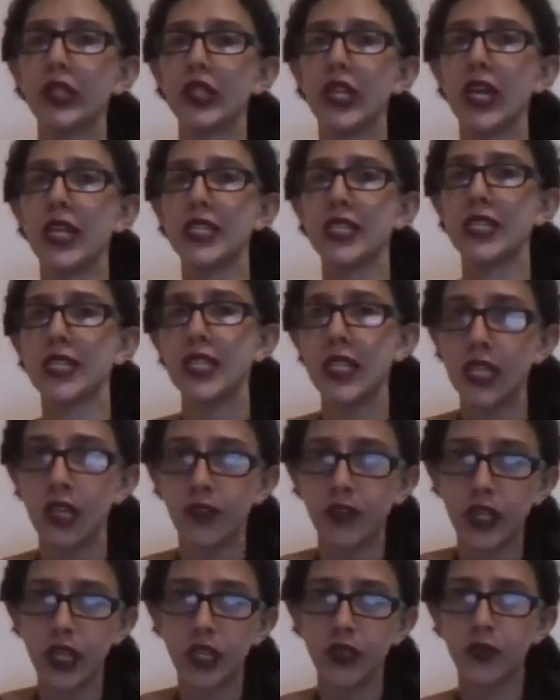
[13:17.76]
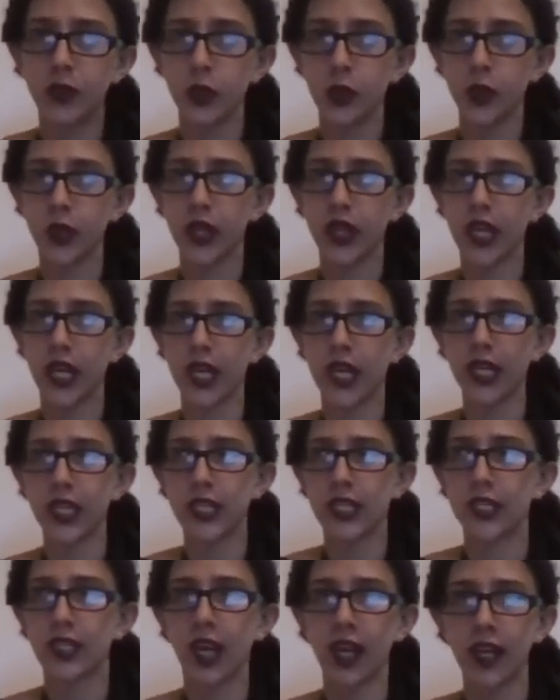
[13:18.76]
entity of evil that
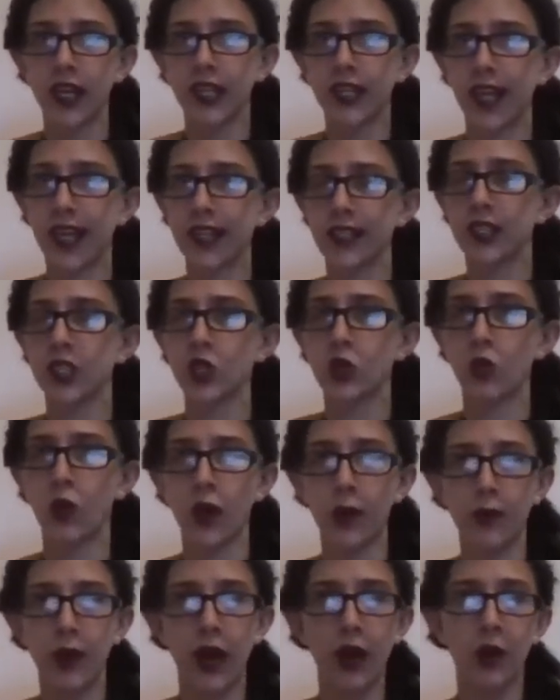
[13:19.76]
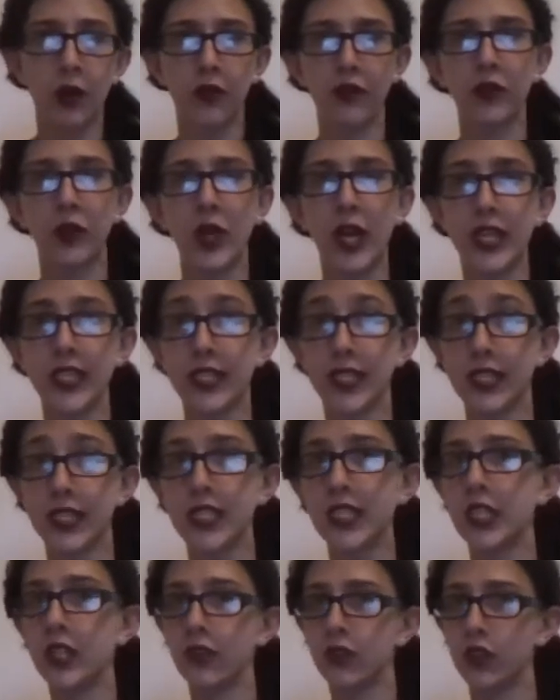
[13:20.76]
is set against one powerful
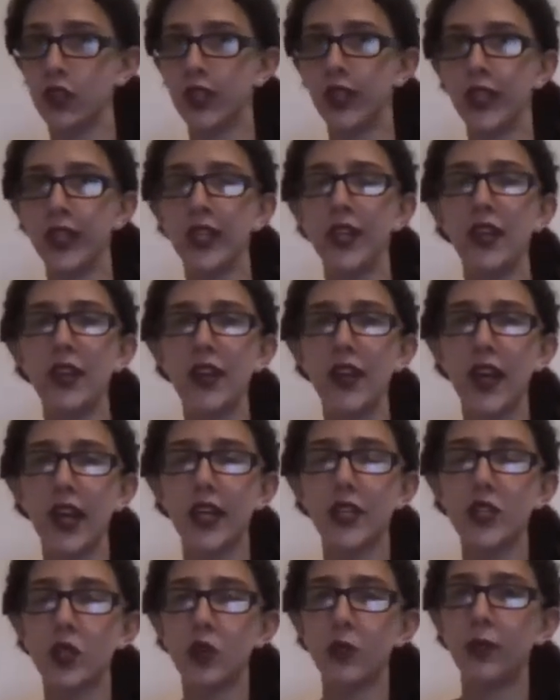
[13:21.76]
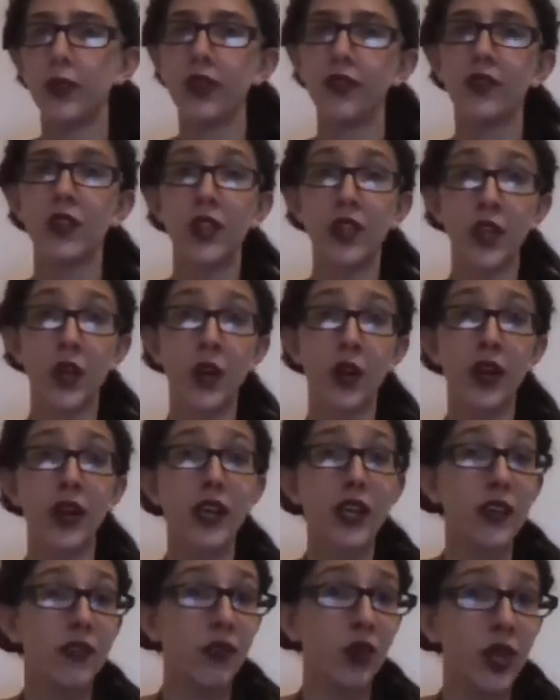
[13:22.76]
entity of good. I do believe that there are
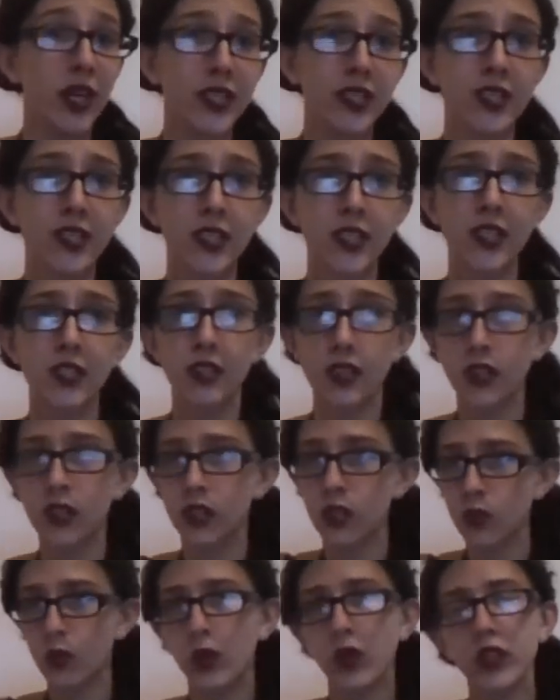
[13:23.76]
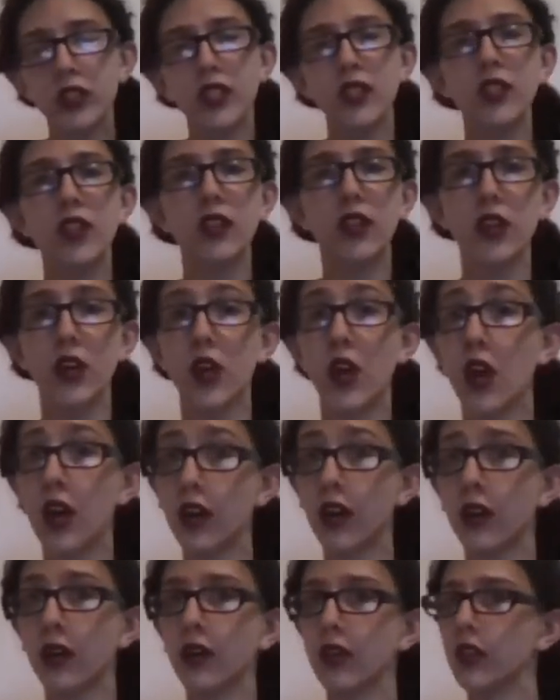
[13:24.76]
evil entities in this world and that there
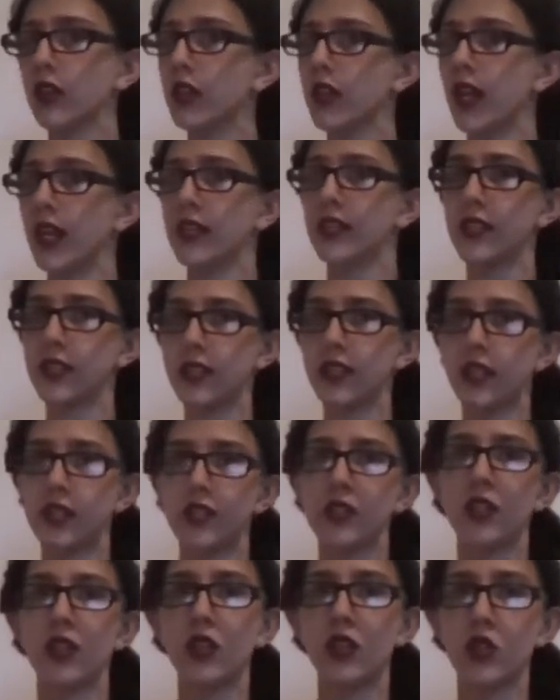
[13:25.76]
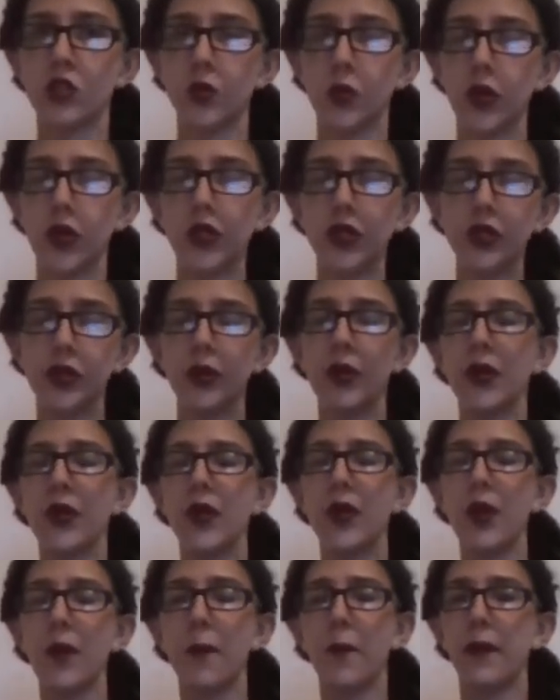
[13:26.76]
are good entities in this world,
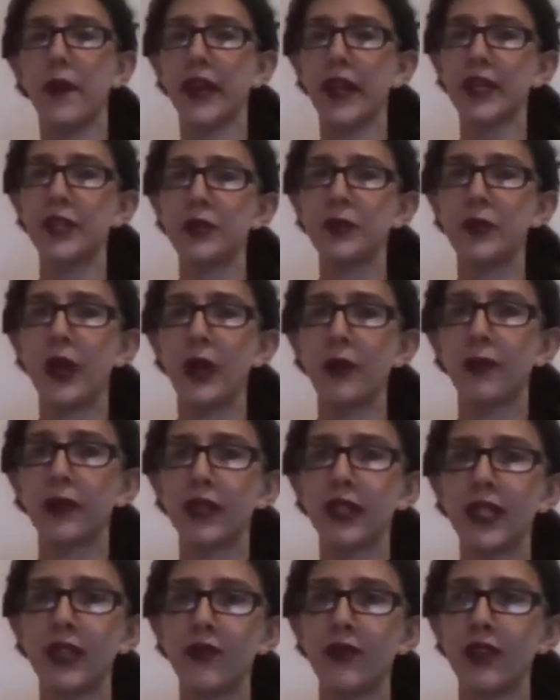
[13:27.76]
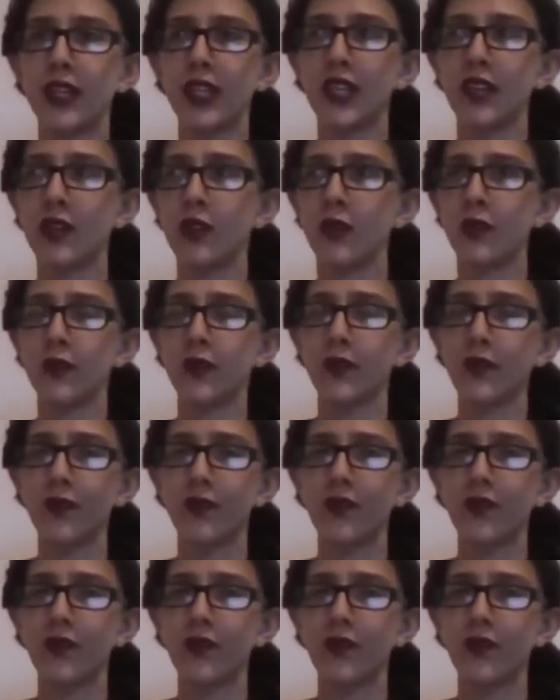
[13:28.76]
but I do not believe in